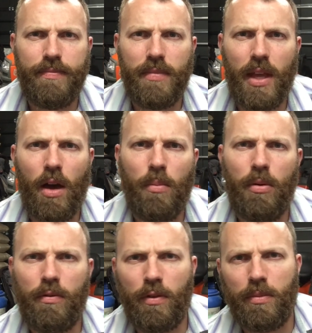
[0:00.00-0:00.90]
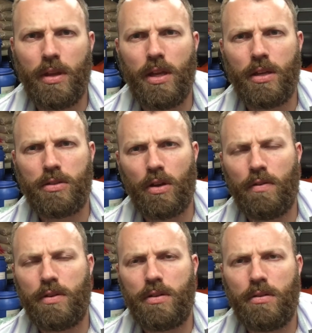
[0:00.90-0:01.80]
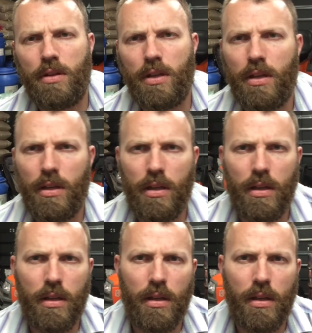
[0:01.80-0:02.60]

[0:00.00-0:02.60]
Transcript: The output from the hex over to the